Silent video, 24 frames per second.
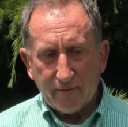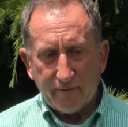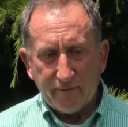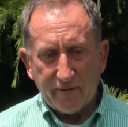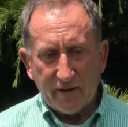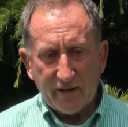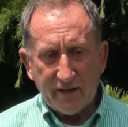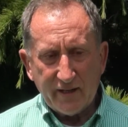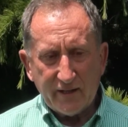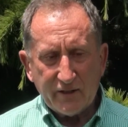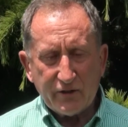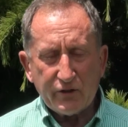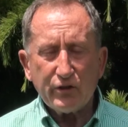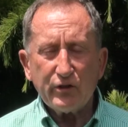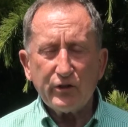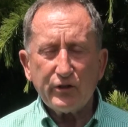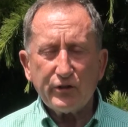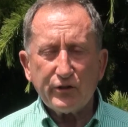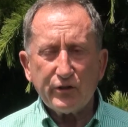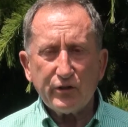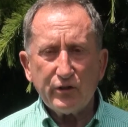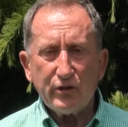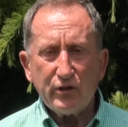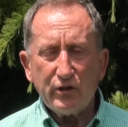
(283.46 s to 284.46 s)
Whare
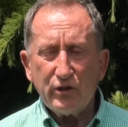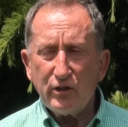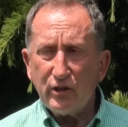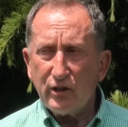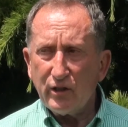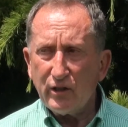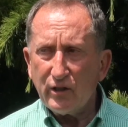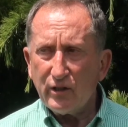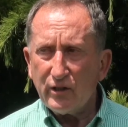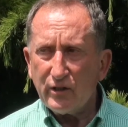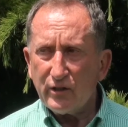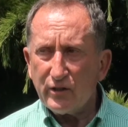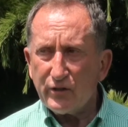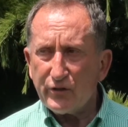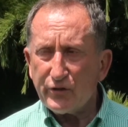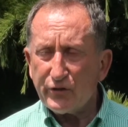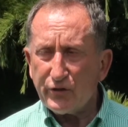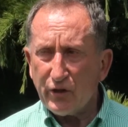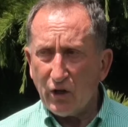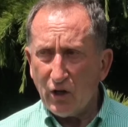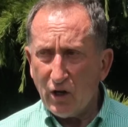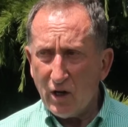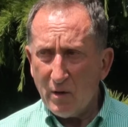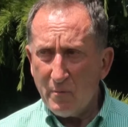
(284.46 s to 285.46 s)
Tutu
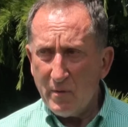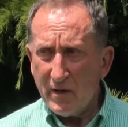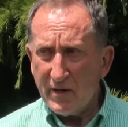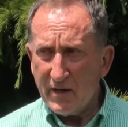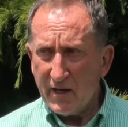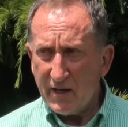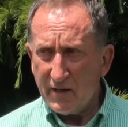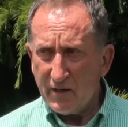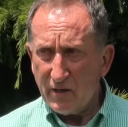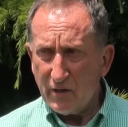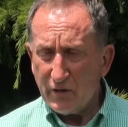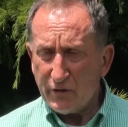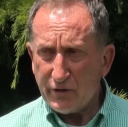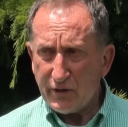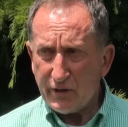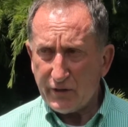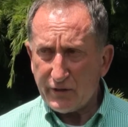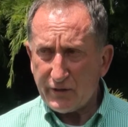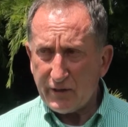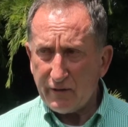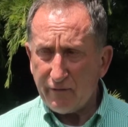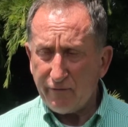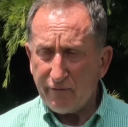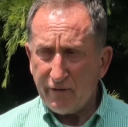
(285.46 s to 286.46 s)
Solomon and her
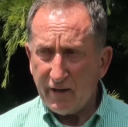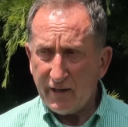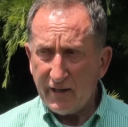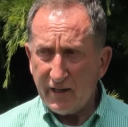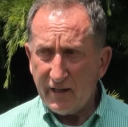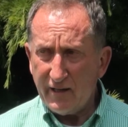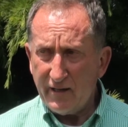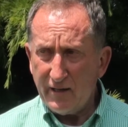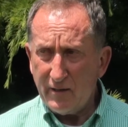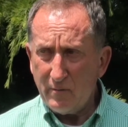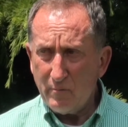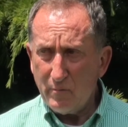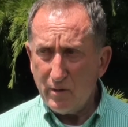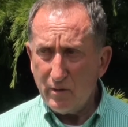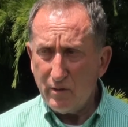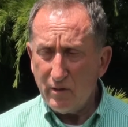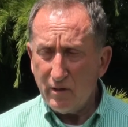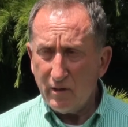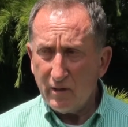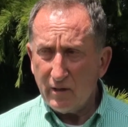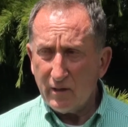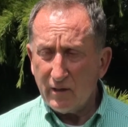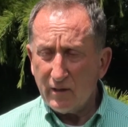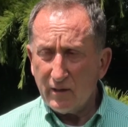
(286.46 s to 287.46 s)
sister Whare
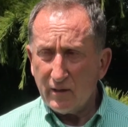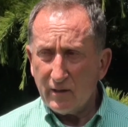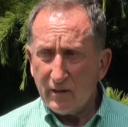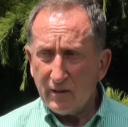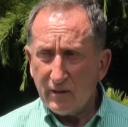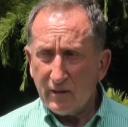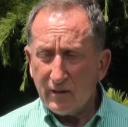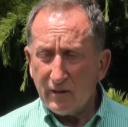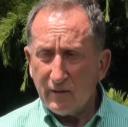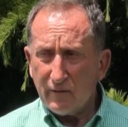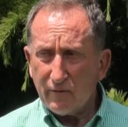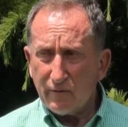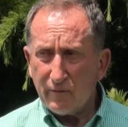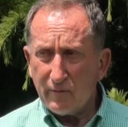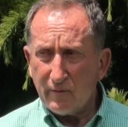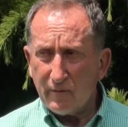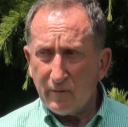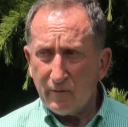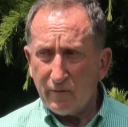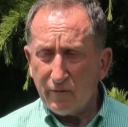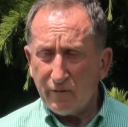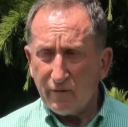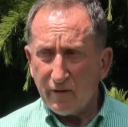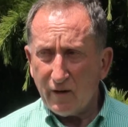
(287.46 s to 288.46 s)
Remu
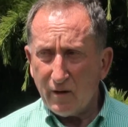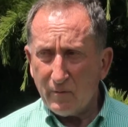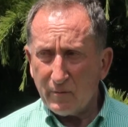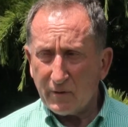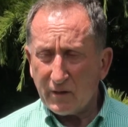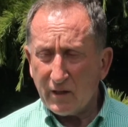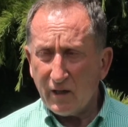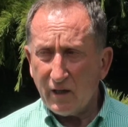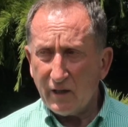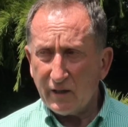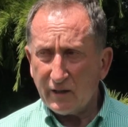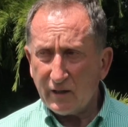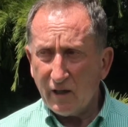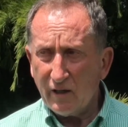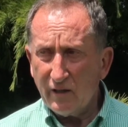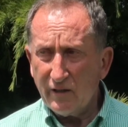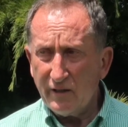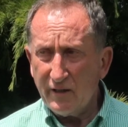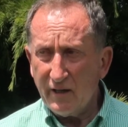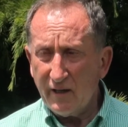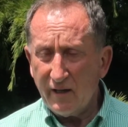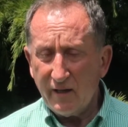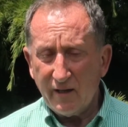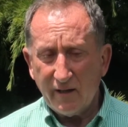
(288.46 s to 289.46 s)
from
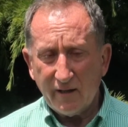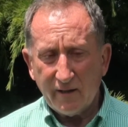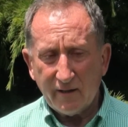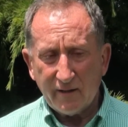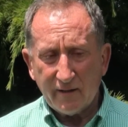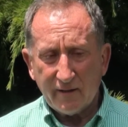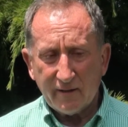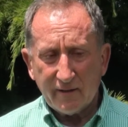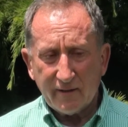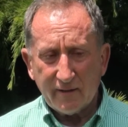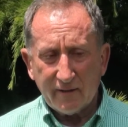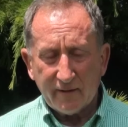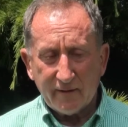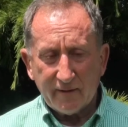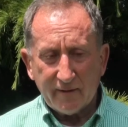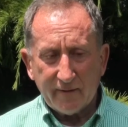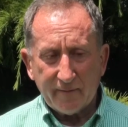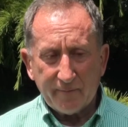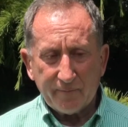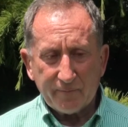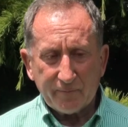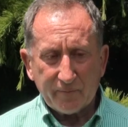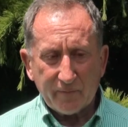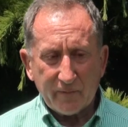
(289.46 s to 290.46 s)
Kaikoura,
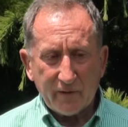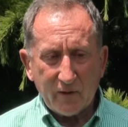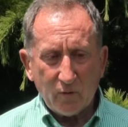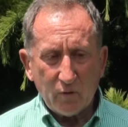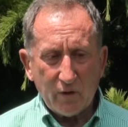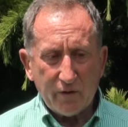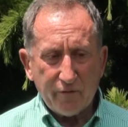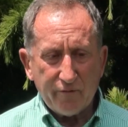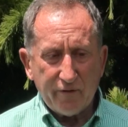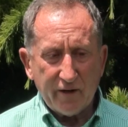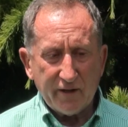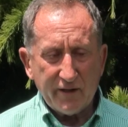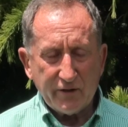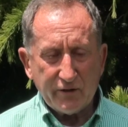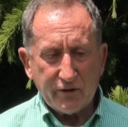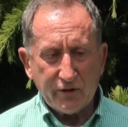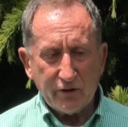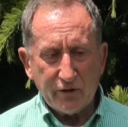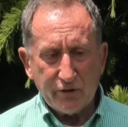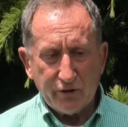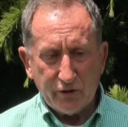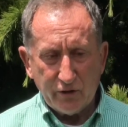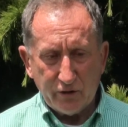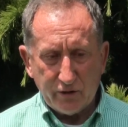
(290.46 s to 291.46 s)
with Whare
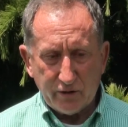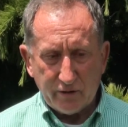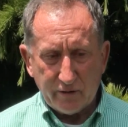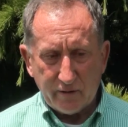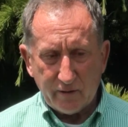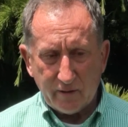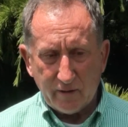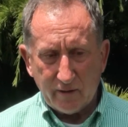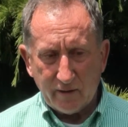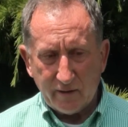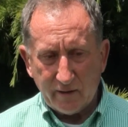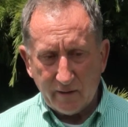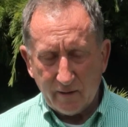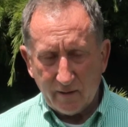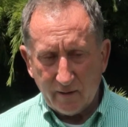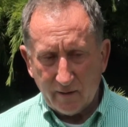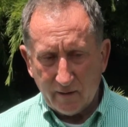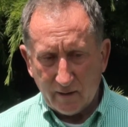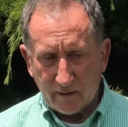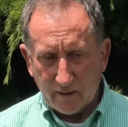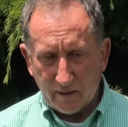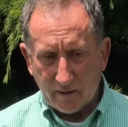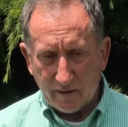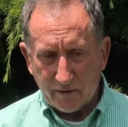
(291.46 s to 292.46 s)
Tutu's
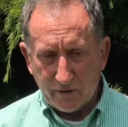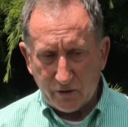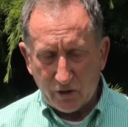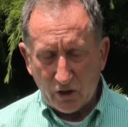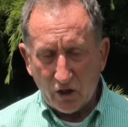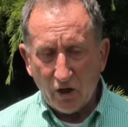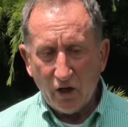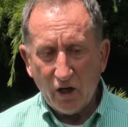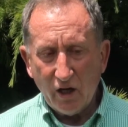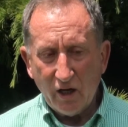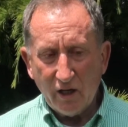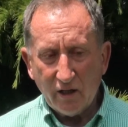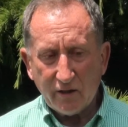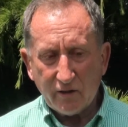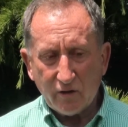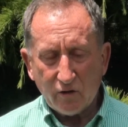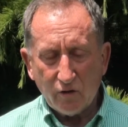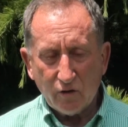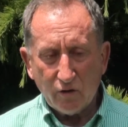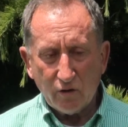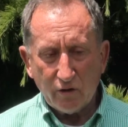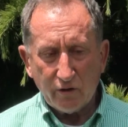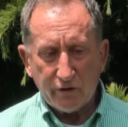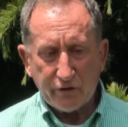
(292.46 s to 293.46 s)
little child
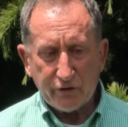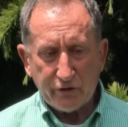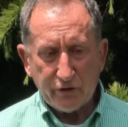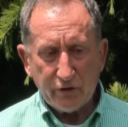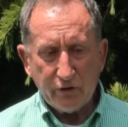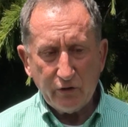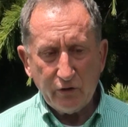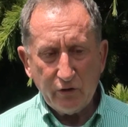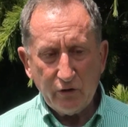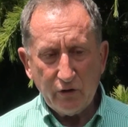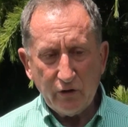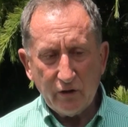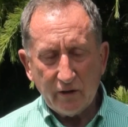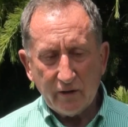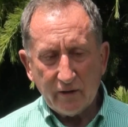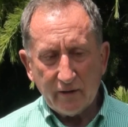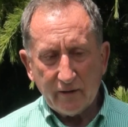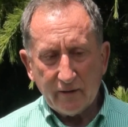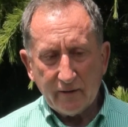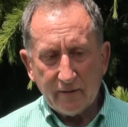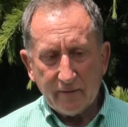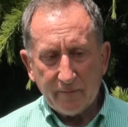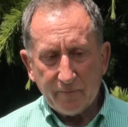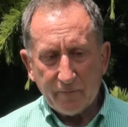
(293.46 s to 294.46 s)
called Sue
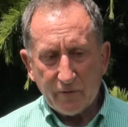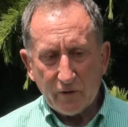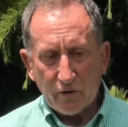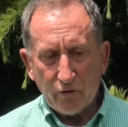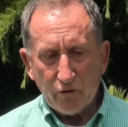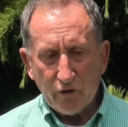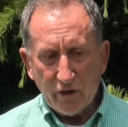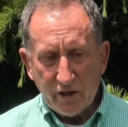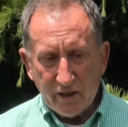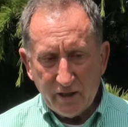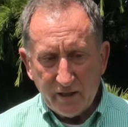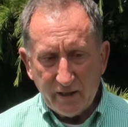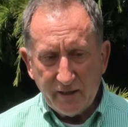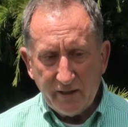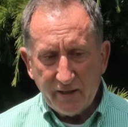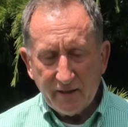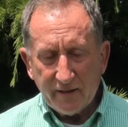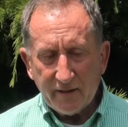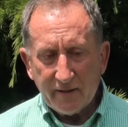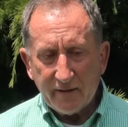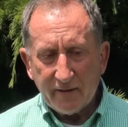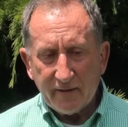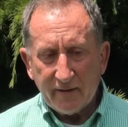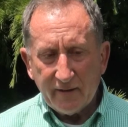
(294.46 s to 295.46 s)
Reed,
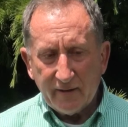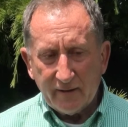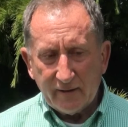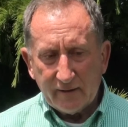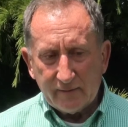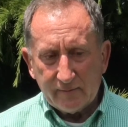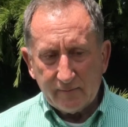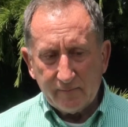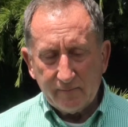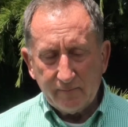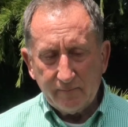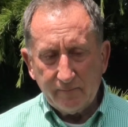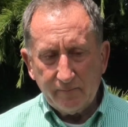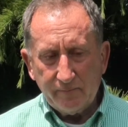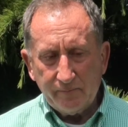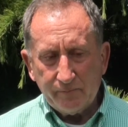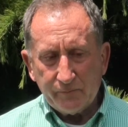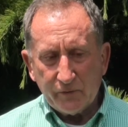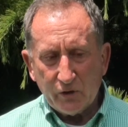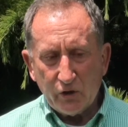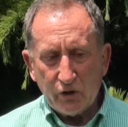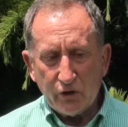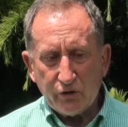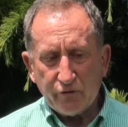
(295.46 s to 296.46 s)

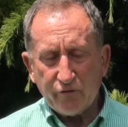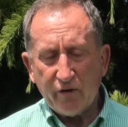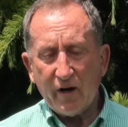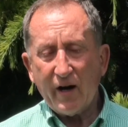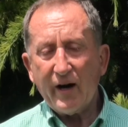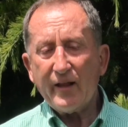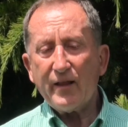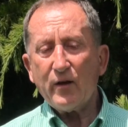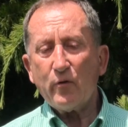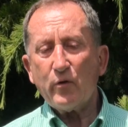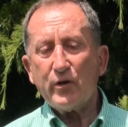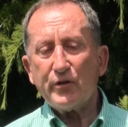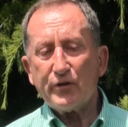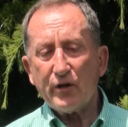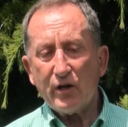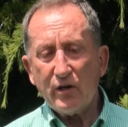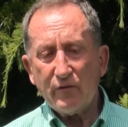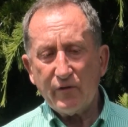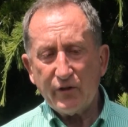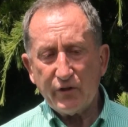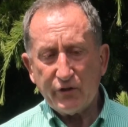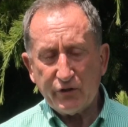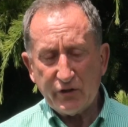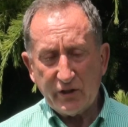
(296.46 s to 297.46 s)
whose father was
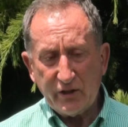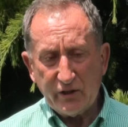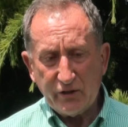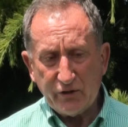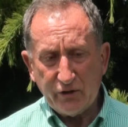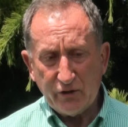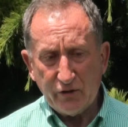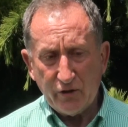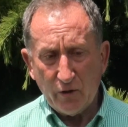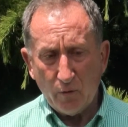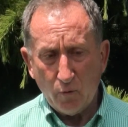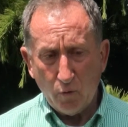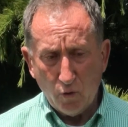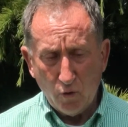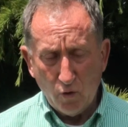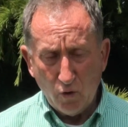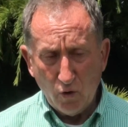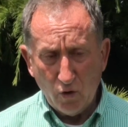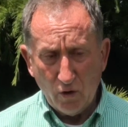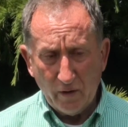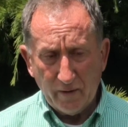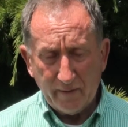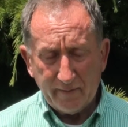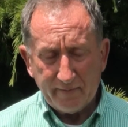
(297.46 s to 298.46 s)
overseas in the
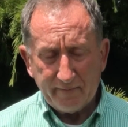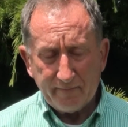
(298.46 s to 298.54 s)
war.